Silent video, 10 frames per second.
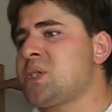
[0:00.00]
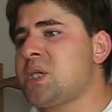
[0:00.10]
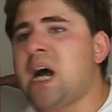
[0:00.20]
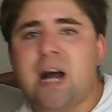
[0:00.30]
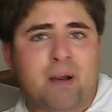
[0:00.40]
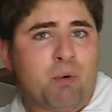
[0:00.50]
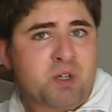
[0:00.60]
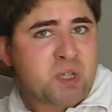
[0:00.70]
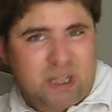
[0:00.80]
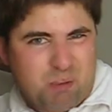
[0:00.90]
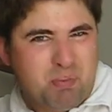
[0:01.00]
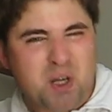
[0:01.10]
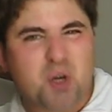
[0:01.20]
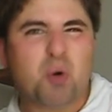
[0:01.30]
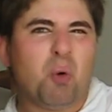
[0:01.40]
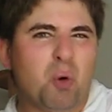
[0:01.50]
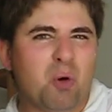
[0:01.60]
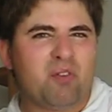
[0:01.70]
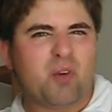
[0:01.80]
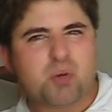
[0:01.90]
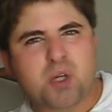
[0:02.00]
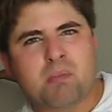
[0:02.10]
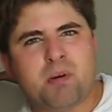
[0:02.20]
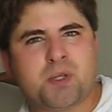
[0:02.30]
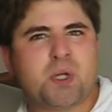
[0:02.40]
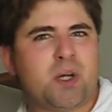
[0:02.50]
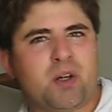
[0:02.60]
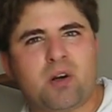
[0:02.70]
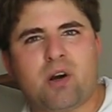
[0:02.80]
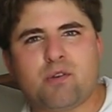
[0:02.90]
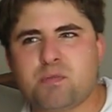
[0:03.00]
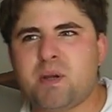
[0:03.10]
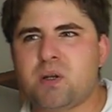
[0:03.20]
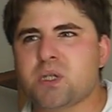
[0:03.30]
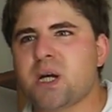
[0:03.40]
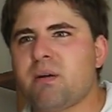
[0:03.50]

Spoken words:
I was not a big guru of using Bezier-curves because